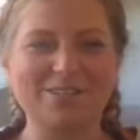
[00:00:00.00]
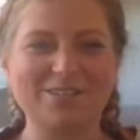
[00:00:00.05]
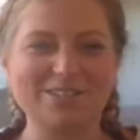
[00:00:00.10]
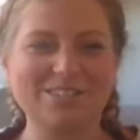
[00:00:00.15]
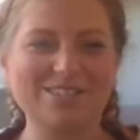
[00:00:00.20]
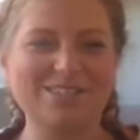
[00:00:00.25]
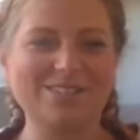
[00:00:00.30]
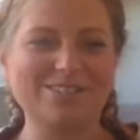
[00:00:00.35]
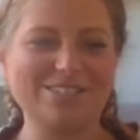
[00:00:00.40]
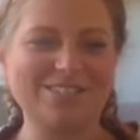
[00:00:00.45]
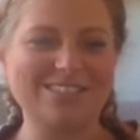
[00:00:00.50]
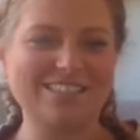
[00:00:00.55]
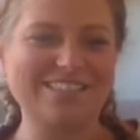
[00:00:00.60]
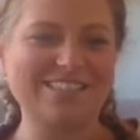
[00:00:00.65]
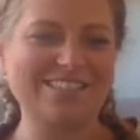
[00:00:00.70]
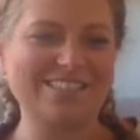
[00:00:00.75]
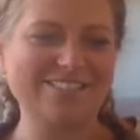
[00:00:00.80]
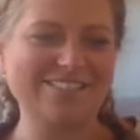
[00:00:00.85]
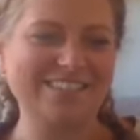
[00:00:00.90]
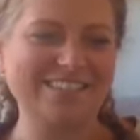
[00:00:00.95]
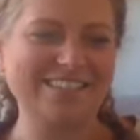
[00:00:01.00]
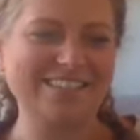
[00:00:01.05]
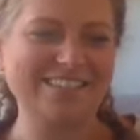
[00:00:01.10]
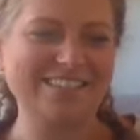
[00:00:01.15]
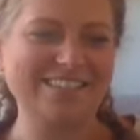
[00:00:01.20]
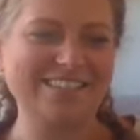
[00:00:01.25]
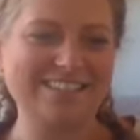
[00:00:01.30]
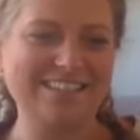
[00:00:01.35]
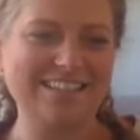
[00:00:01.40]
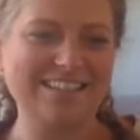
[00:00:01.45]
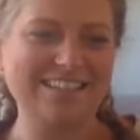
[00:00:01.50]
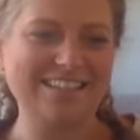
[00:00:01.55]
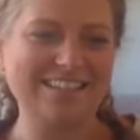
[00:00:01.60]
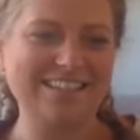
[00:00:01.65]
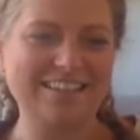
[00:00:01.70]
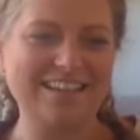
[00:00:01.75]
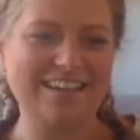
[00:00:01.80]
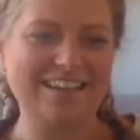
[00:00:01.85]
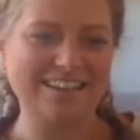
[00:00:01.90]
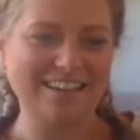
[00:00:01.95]
on the song just to, uh, just to
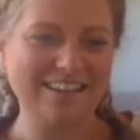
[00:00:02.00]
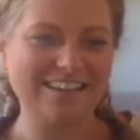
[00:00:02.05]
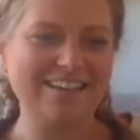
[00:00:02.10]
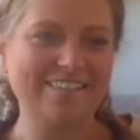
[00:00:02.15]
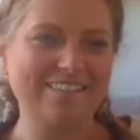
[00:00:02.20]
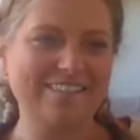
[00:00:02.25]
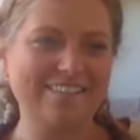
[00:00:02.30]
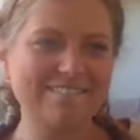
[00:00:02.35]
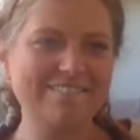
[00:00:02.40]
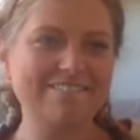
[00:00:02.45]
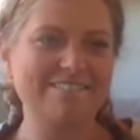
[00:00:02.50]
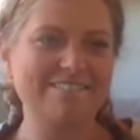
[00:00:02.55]
let us go.